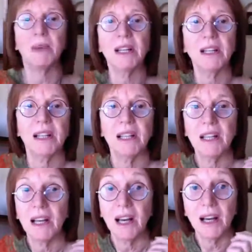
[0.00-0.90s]
but
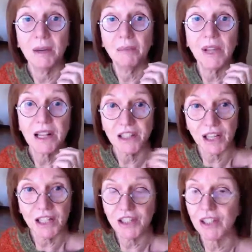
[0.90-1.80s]
that's a
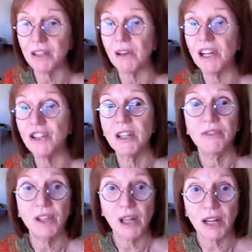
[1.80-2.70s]
consideration
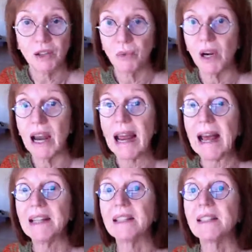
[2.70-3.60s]
if you'd like to wear
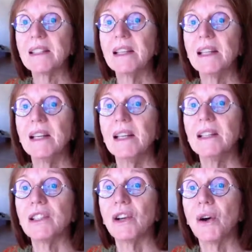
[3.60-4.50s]
hats.
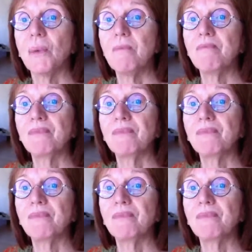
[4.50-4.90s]
So,